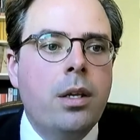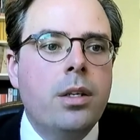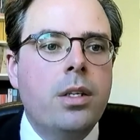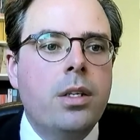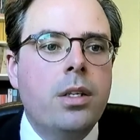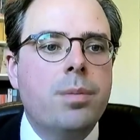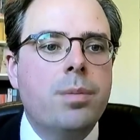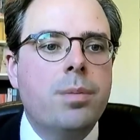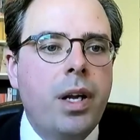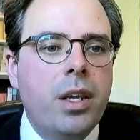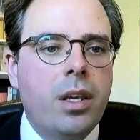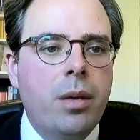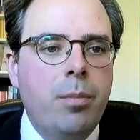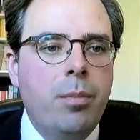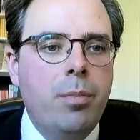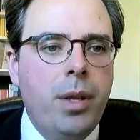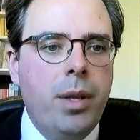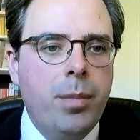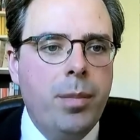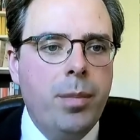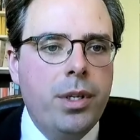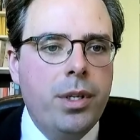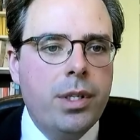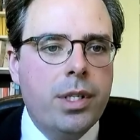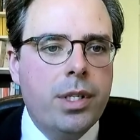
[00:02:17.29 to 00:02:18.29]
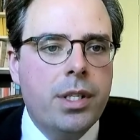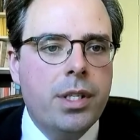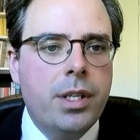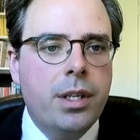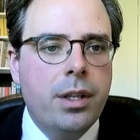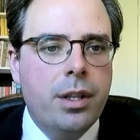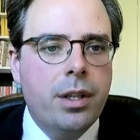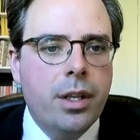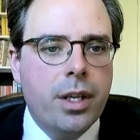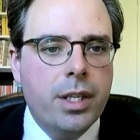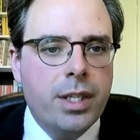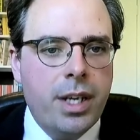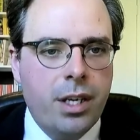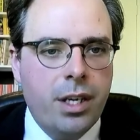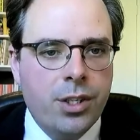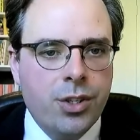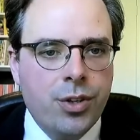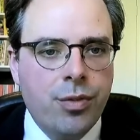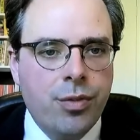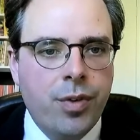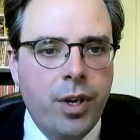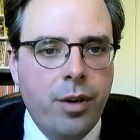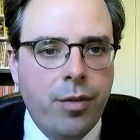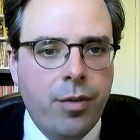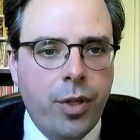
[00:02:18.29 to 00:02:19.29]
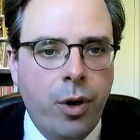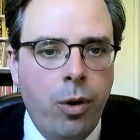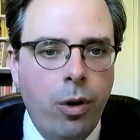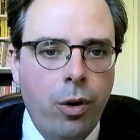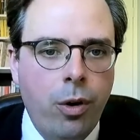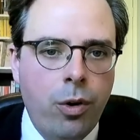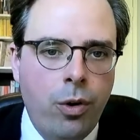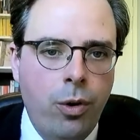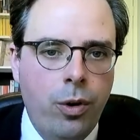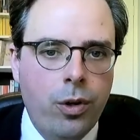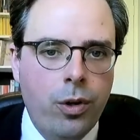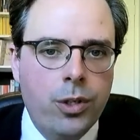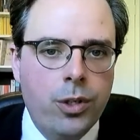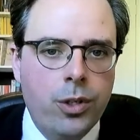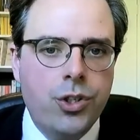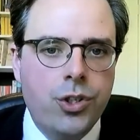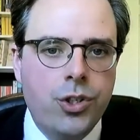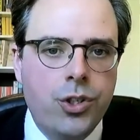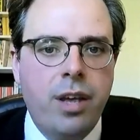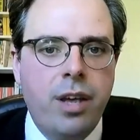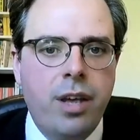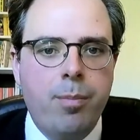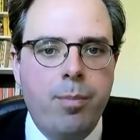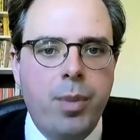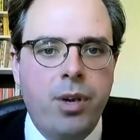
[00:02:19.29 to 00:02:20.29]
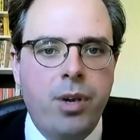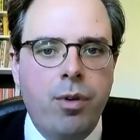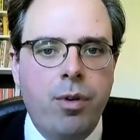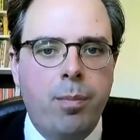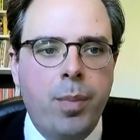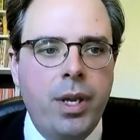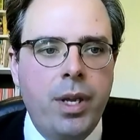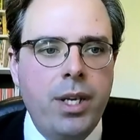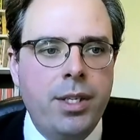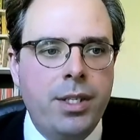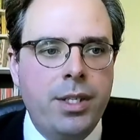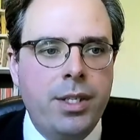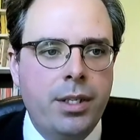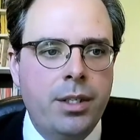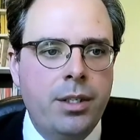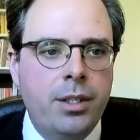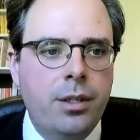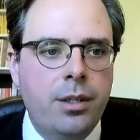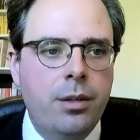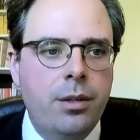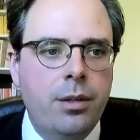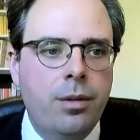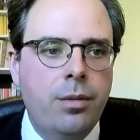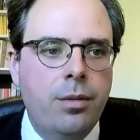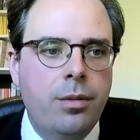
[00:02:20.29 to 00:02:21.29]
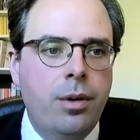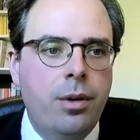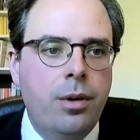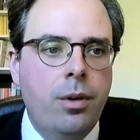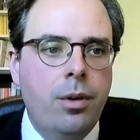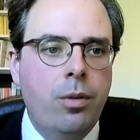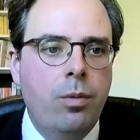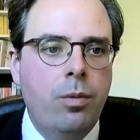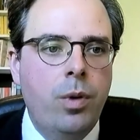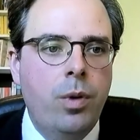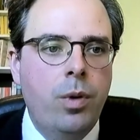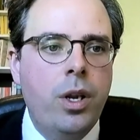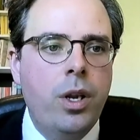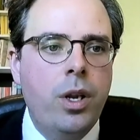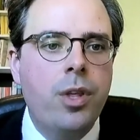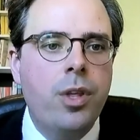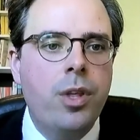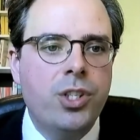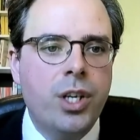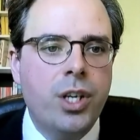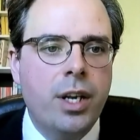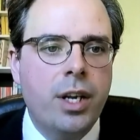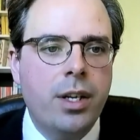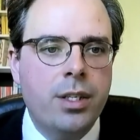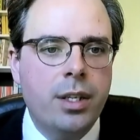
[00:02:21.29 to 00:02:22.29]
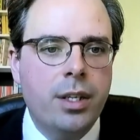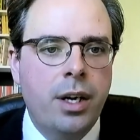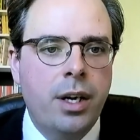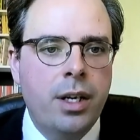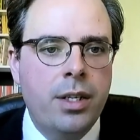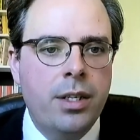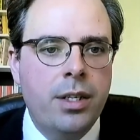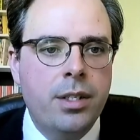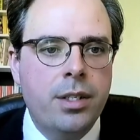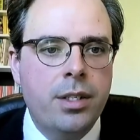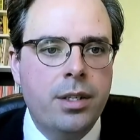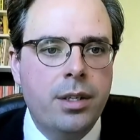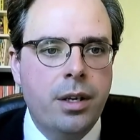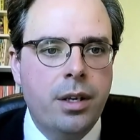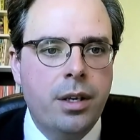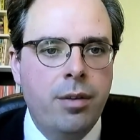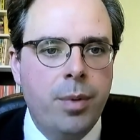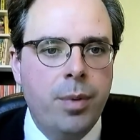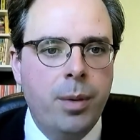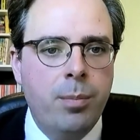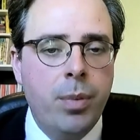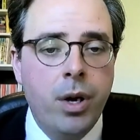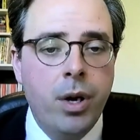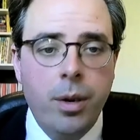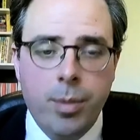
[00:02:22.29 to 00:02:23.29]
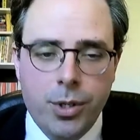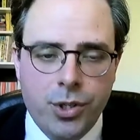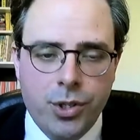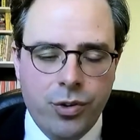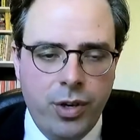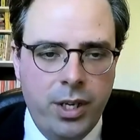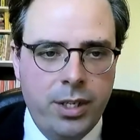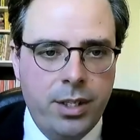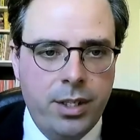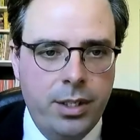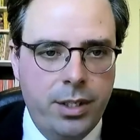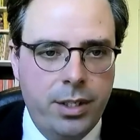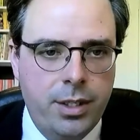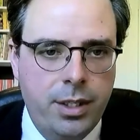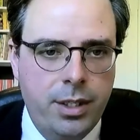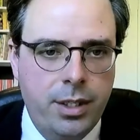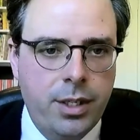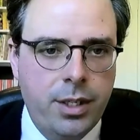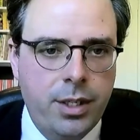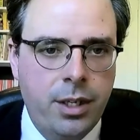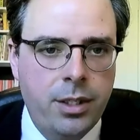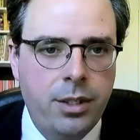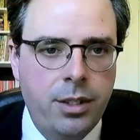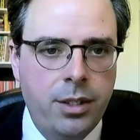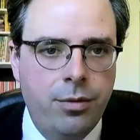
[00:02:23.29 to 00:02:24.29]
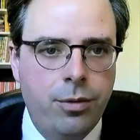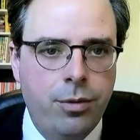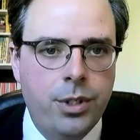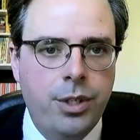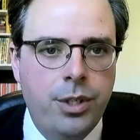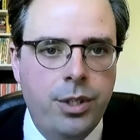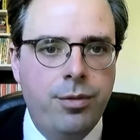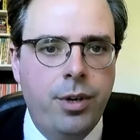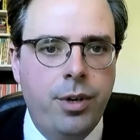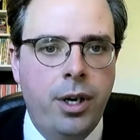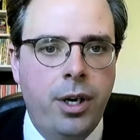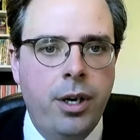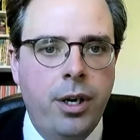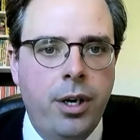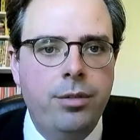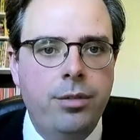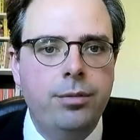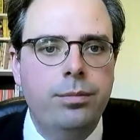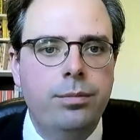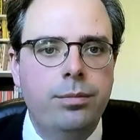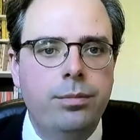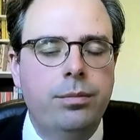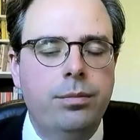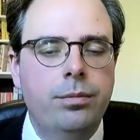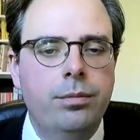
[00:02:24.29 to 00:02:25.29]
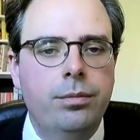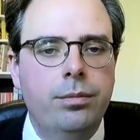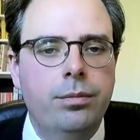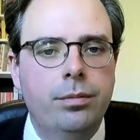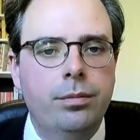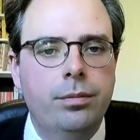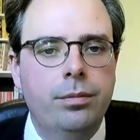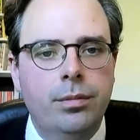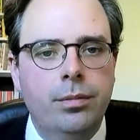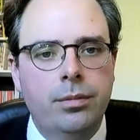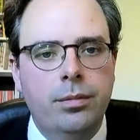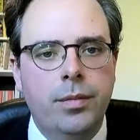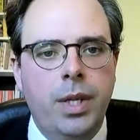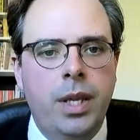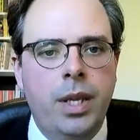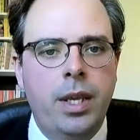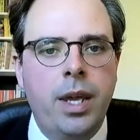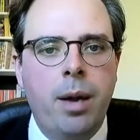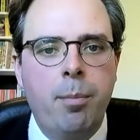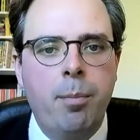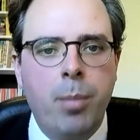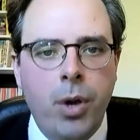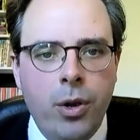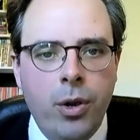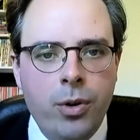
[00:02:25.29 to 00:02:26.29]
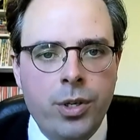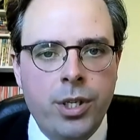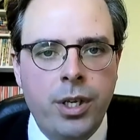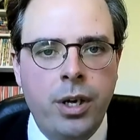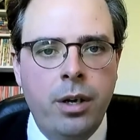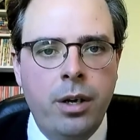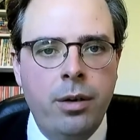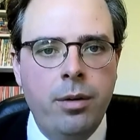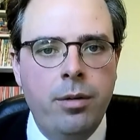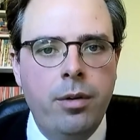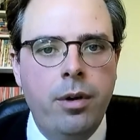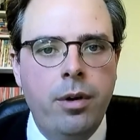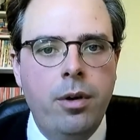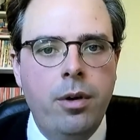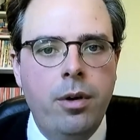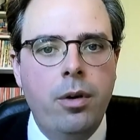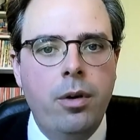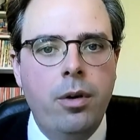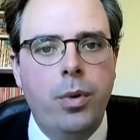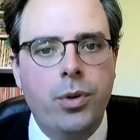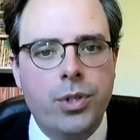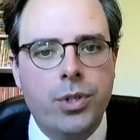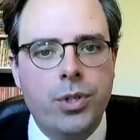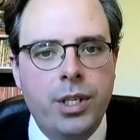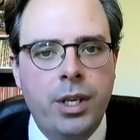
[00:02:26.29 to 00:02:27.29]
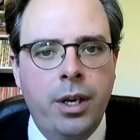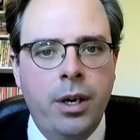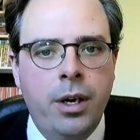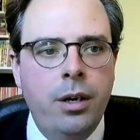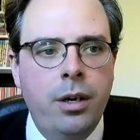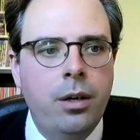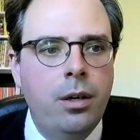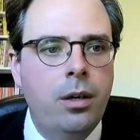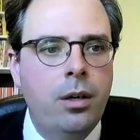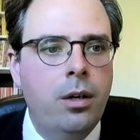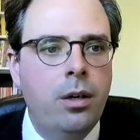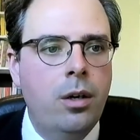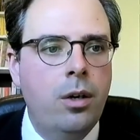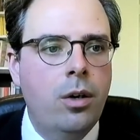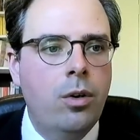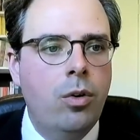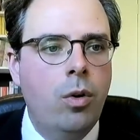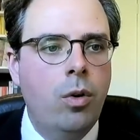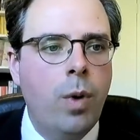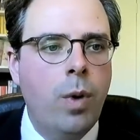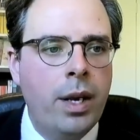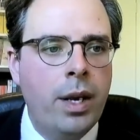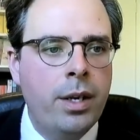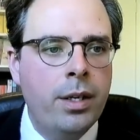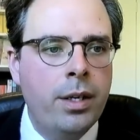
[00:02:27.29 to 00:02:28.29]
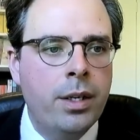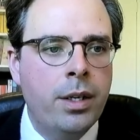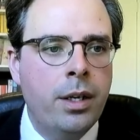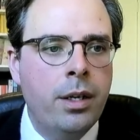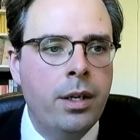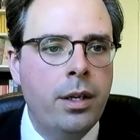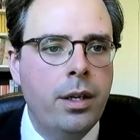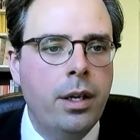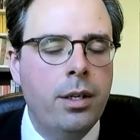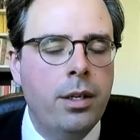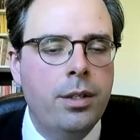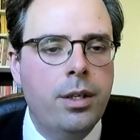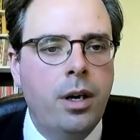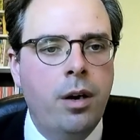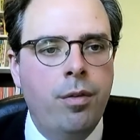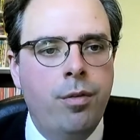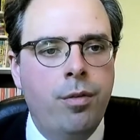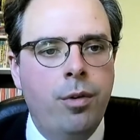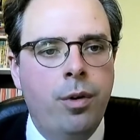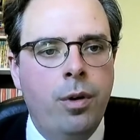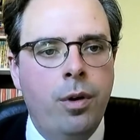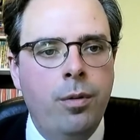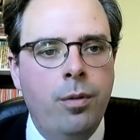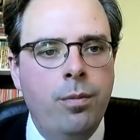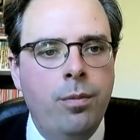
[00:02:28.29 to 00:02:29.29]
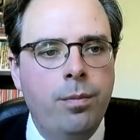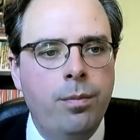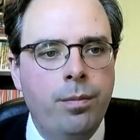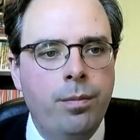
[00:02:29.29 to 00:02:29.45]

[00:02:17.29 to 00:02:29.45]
Despite commitments that the catastrophe of the Holocaust should never be repeated, we know that genocides have been perpetrated since 1945. In Cambodia, Bosnia, Rwanda, and Darfur.